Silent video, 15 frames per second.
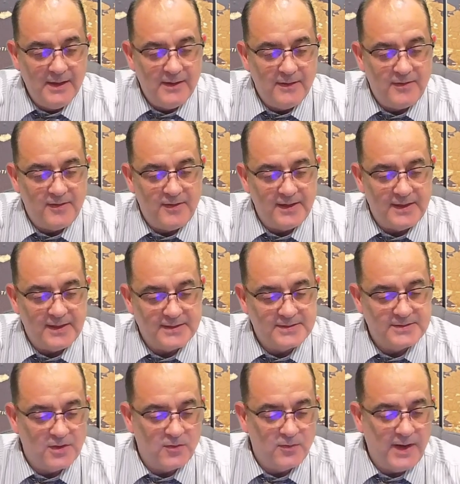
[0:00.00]
thee."
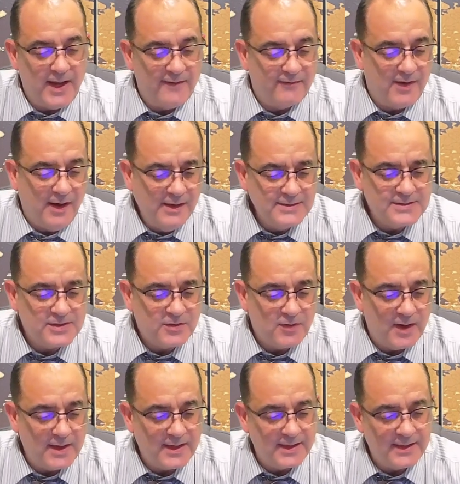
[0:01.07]
So we have
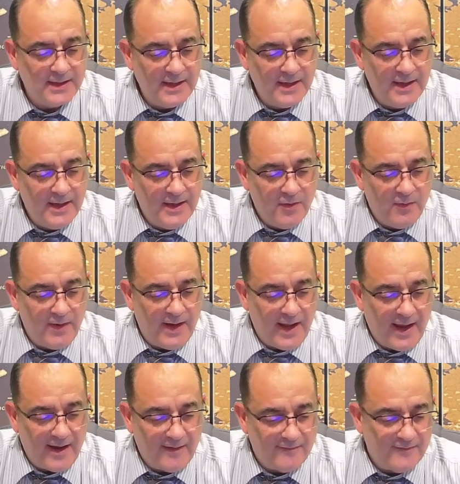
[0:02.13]
consecrated, we
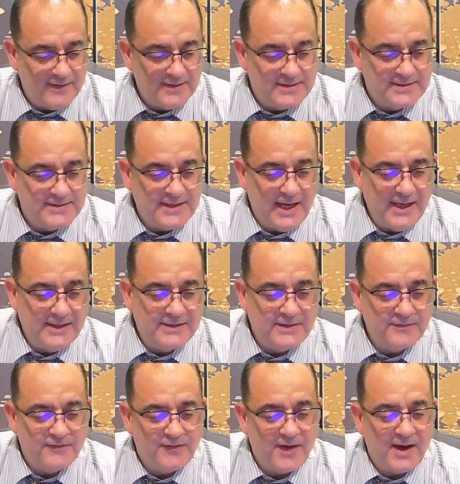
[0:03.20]
have
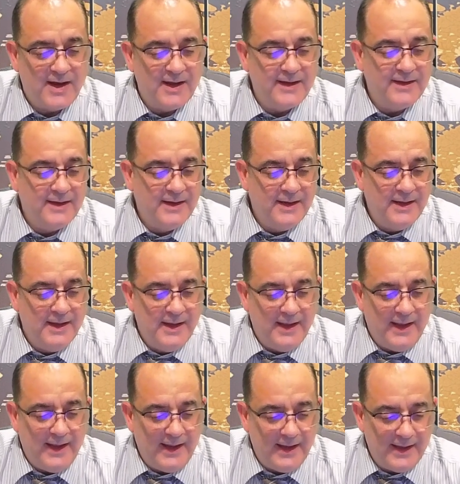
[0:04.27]
sanctified.
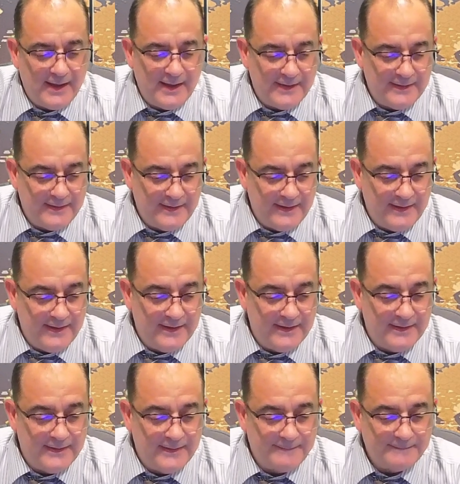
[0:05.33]
And
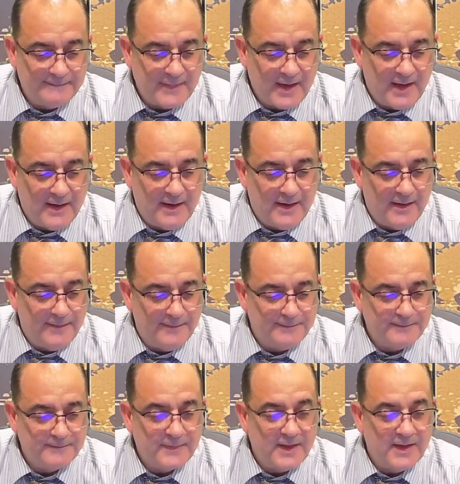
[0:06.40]
in
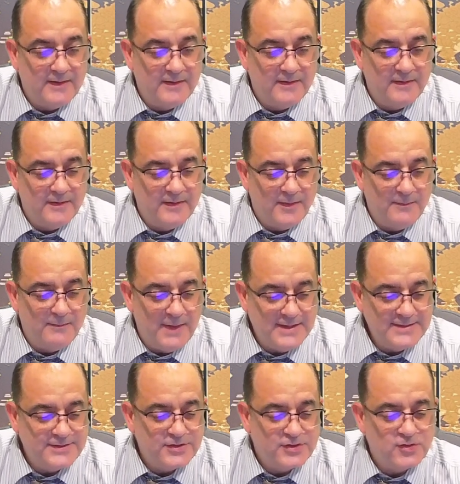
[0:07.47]
the
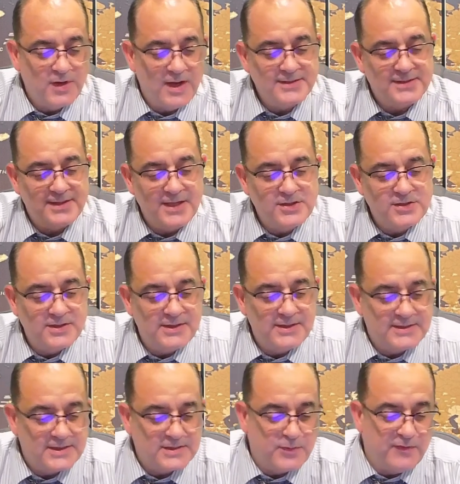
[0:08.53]
Message translation, it
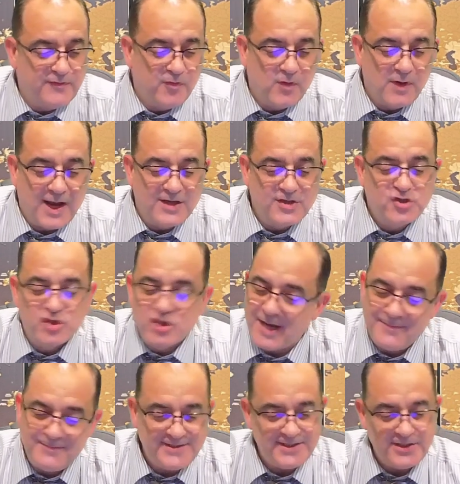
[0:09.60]
says, "Before I
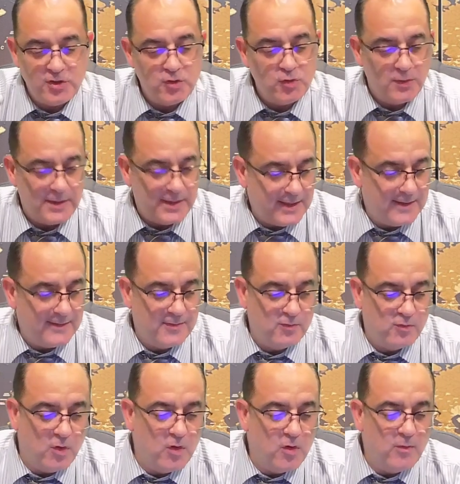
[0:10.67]
shaped you in the
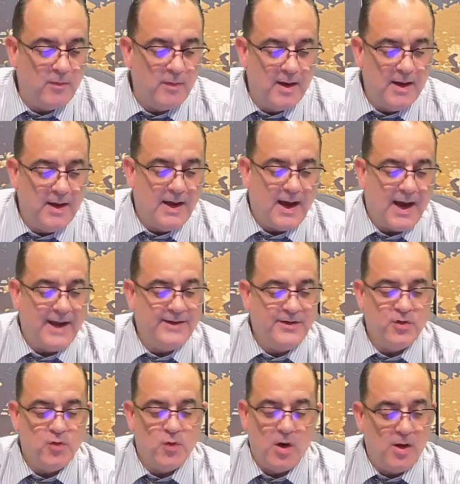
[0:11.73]
womb, I
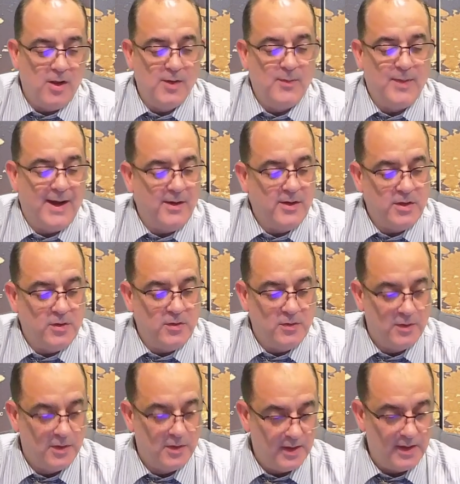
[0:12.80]
knew all about you.
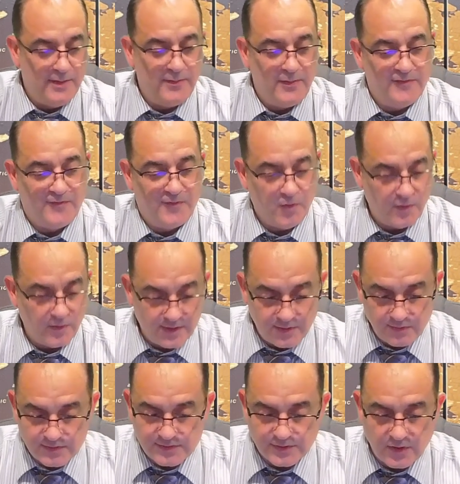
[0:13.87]
Before you
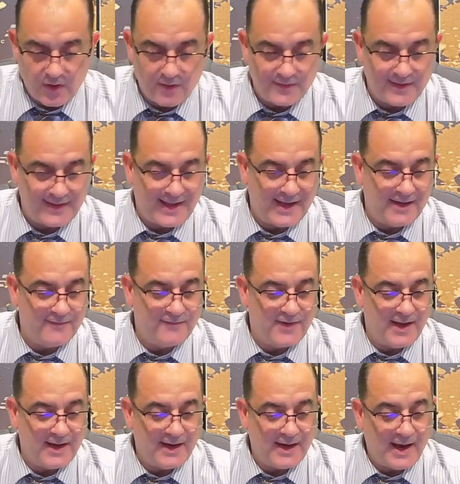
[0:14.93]
saw the light of
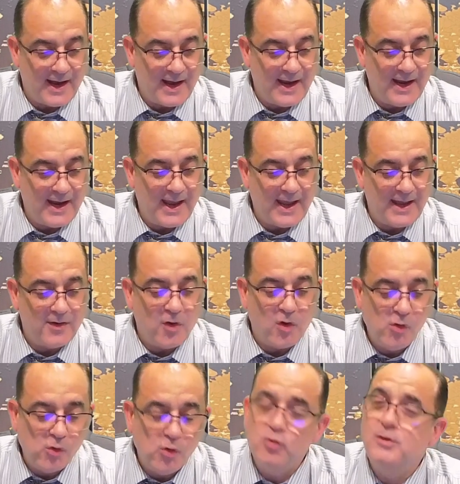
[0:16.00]
day, I had
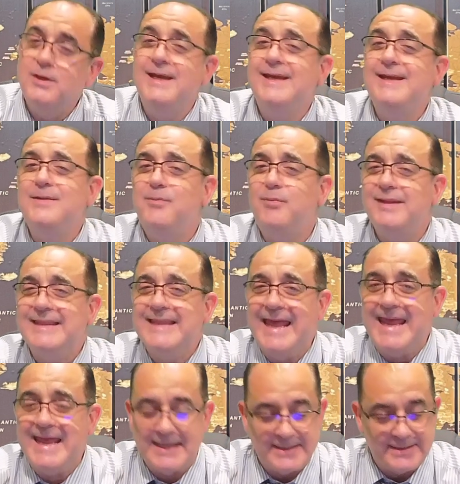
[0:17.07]
holy
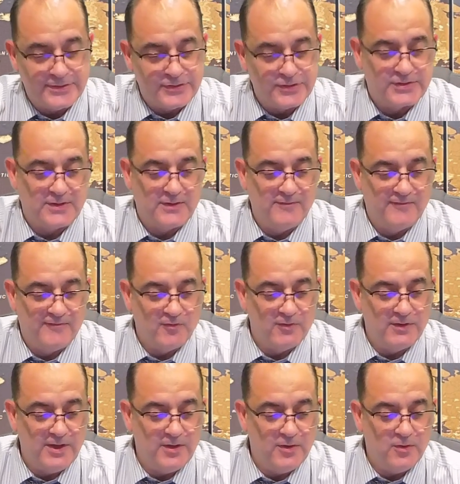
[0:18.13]
plans for
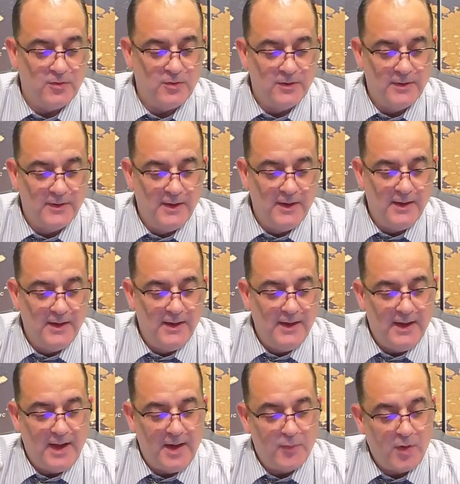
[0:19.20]
you.
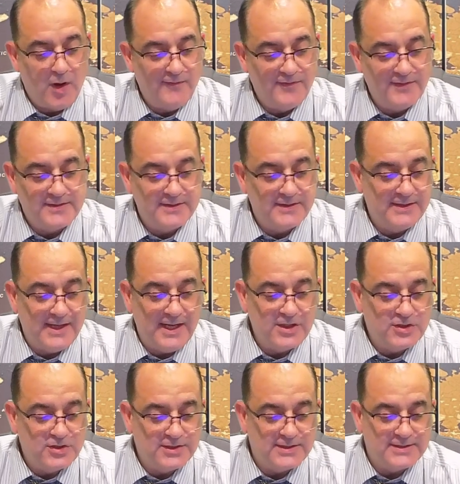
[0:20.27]
A prophet to the
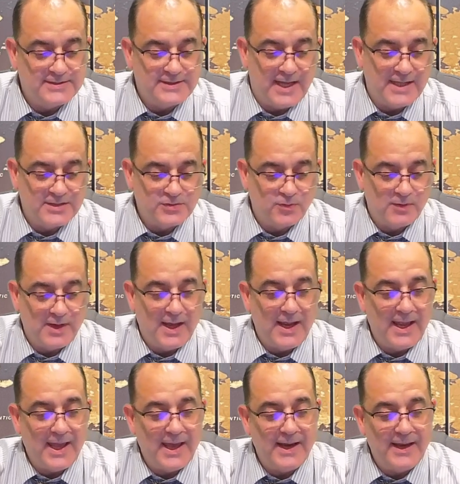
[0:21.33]
nations, that's what I
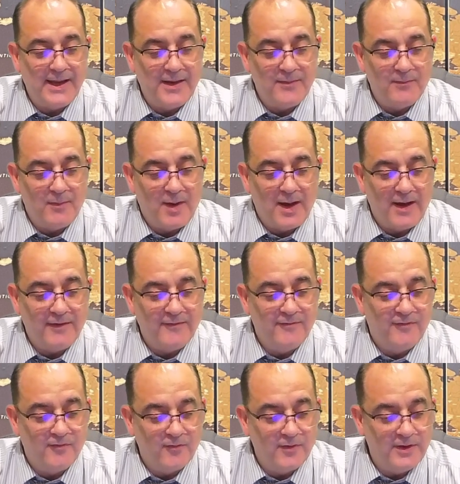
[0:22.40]
had in mind
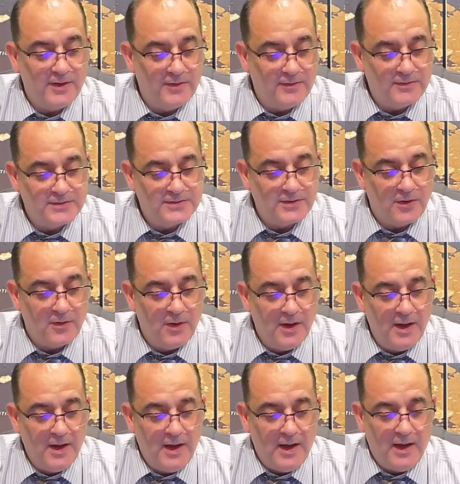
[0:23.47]
for you." So
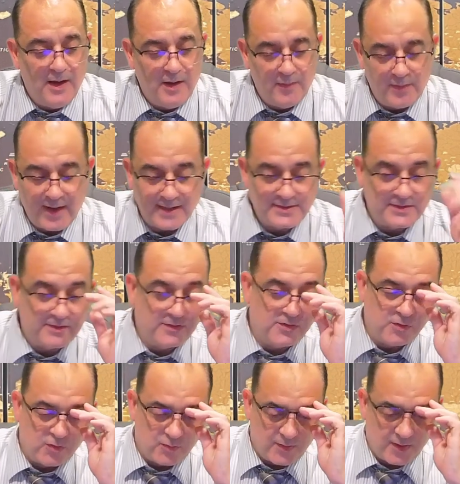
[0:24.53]
back to the
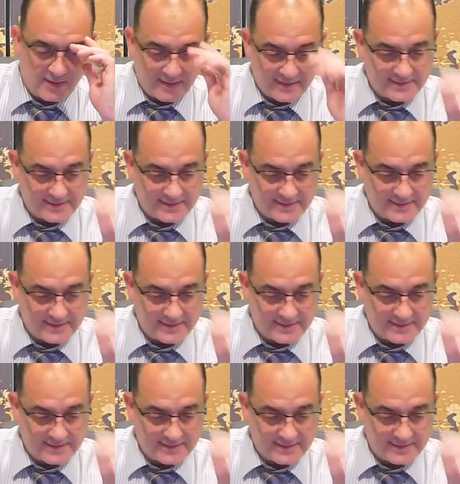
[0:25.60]
New American